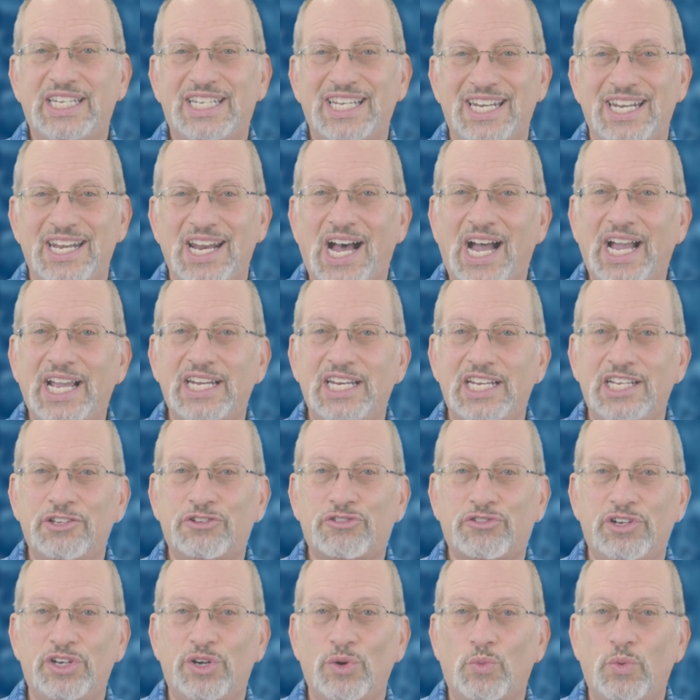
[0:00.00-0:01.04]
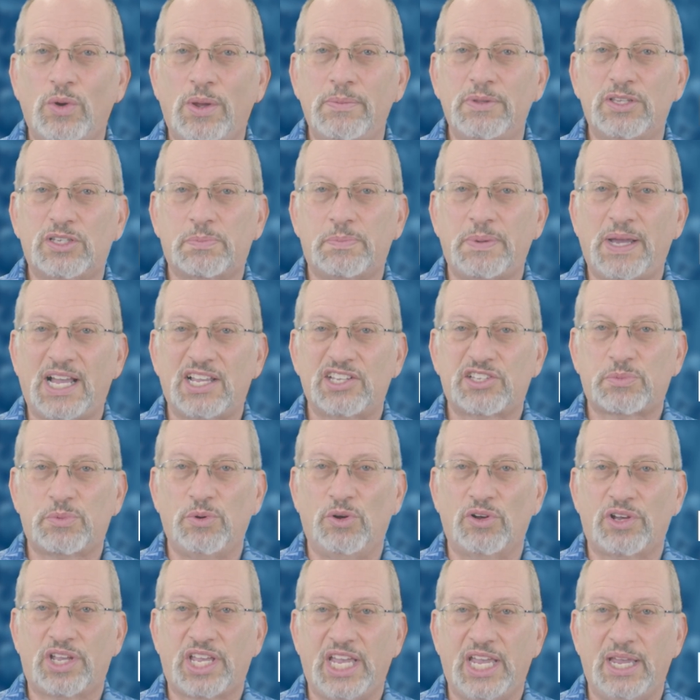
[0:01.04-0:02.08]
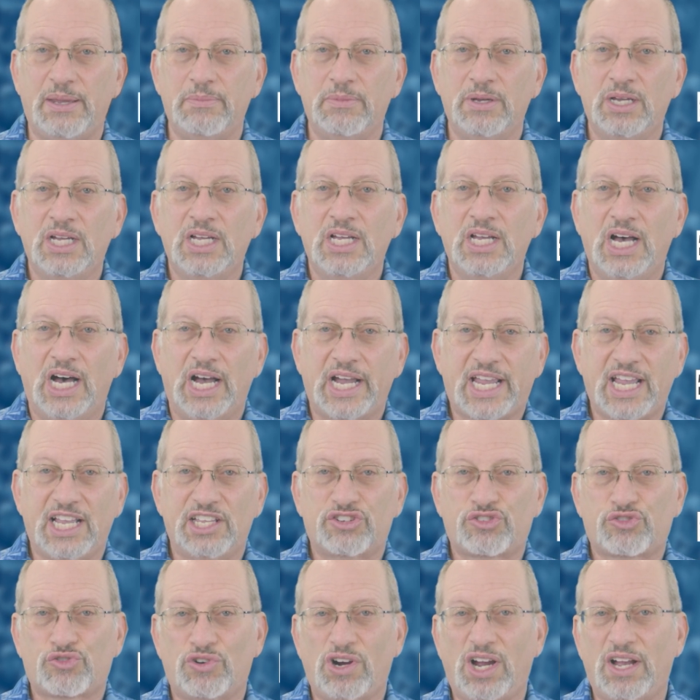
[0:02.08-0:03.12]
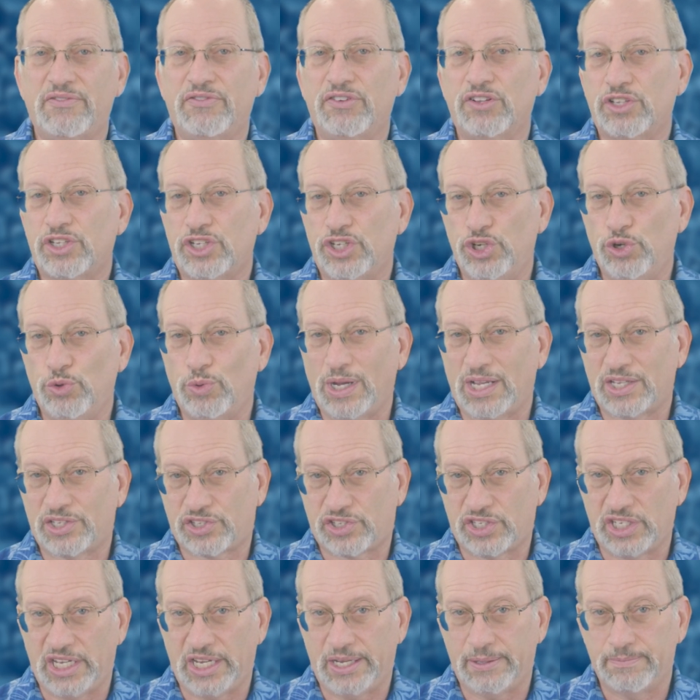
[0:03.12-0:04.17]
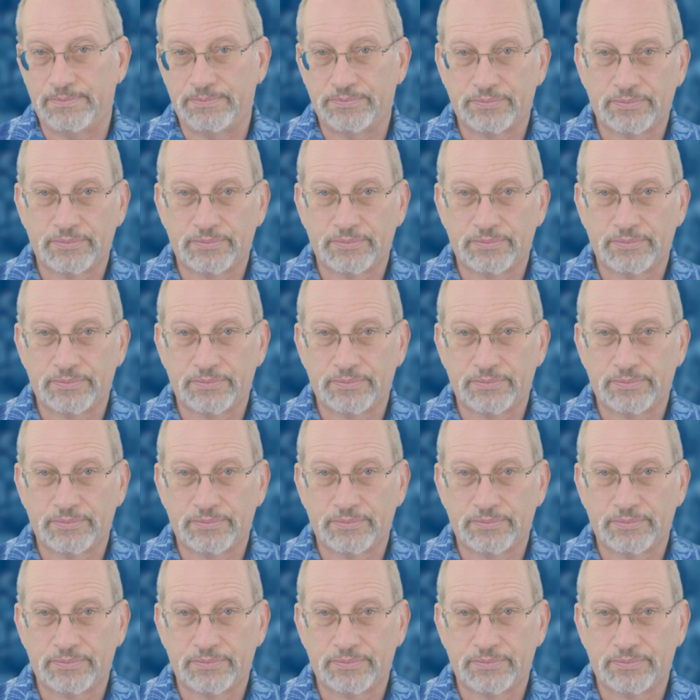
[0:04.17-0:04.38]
denied entry to women's basketball game against rival USC.